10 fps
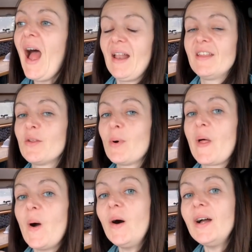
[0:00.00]
And then the one
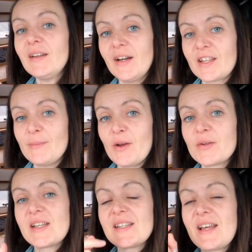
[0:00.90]
that I like the
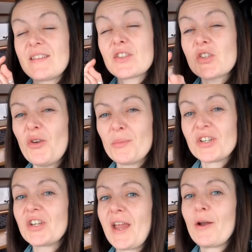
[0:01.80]
most is that the sewing
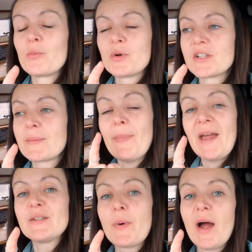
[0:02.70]
machine was
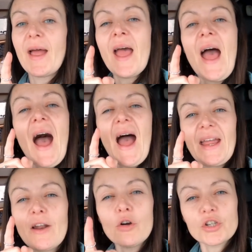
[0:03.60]
made by
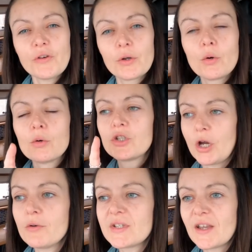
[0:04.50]
an Austrian called
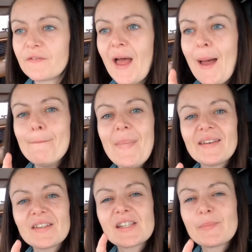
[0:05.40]
Joseph
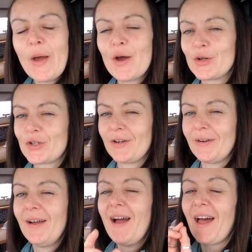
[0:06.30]

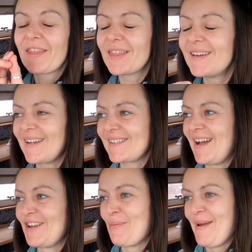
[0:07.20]
Madasperger. I think that's
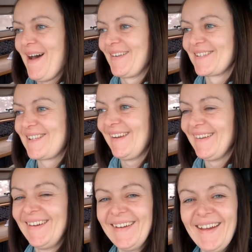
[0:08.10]
how you pronounce it.